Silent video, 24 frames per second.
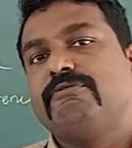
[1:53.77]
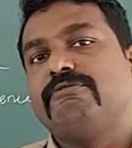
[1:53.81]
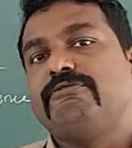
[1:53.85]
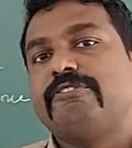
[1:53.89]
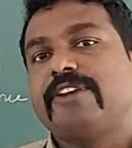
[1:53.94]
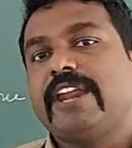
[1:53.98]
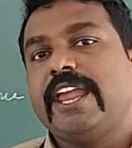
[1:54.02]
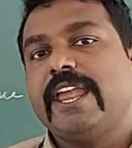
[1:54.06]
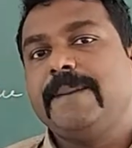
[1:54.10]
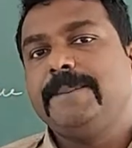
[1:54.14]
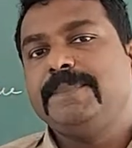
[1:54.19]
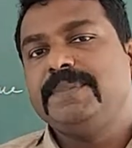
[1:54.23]

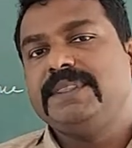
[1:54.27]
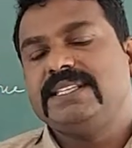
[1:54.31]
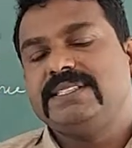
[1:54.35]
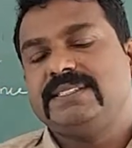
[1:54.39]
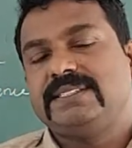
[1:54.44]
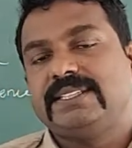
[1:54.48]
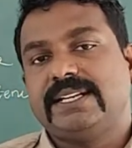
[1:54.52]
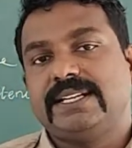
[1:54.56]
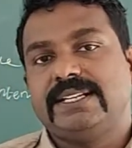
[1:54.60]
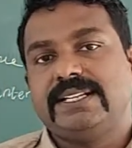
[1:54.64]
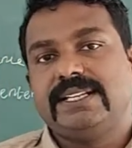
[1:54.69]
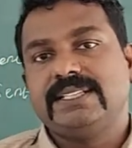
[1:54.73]
frame the
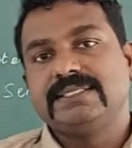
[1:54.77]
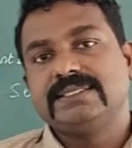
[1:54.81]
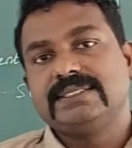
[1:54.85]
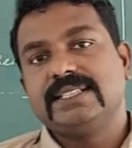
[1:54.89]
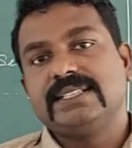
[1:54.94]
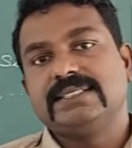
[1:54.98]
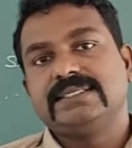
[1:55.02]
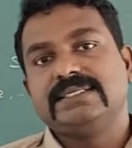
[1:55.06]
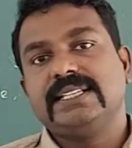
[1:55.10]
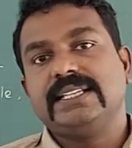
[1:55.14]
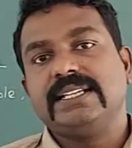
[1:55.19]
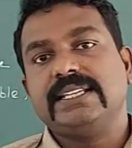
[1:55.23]

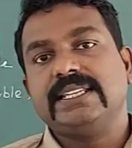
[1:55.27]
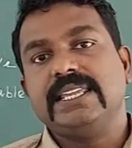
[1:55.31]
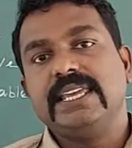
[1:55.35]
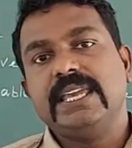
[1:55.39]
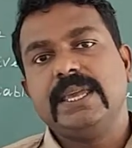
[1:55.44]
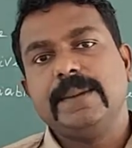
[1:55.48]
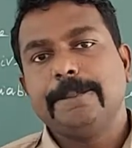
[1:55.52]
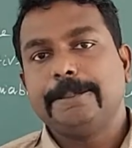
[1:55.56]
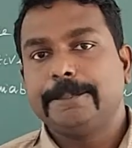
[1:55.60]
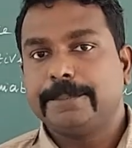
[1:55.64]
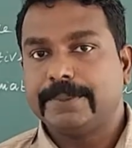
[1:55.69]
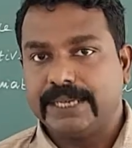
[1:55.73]
sentences in
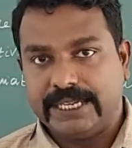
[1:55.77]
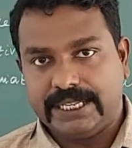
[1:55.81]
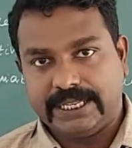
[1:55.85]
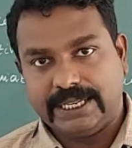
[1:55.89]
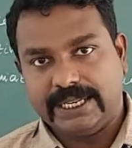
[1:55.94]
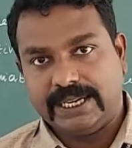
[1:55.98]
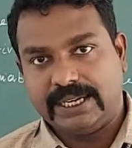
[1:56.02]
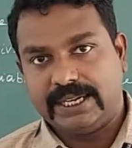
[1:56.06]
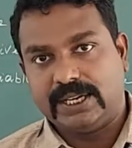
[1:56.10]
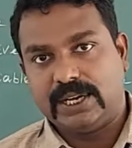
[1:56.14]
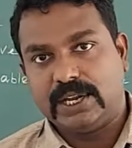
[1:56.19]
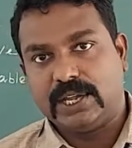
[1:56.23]
the
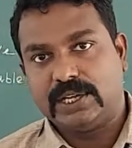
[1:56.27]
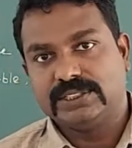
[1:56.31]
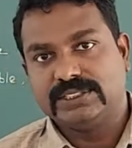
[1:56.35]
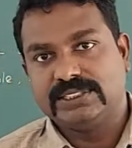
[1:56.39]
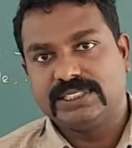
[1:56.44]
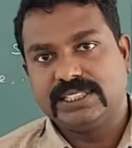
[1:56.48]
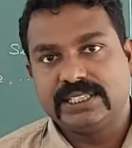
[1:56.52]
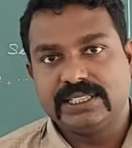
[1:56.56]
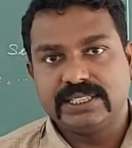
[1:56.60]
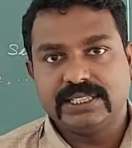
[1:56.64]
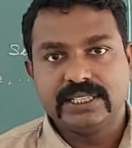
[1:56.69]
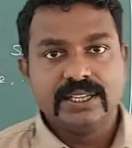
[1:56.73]
predicate logic.